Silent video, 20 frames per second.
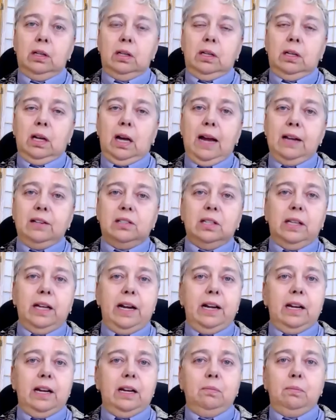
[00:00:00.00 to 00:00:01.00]

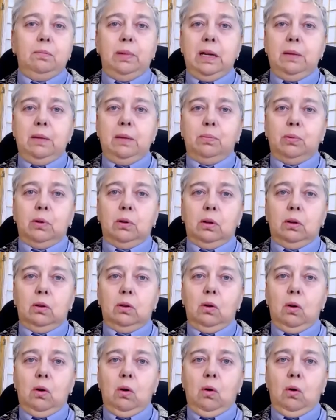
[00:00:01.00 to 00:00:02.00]
isolating
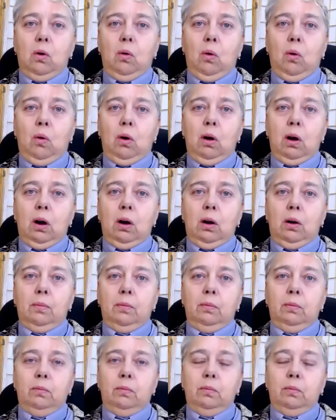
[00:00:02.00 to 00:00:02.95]
people or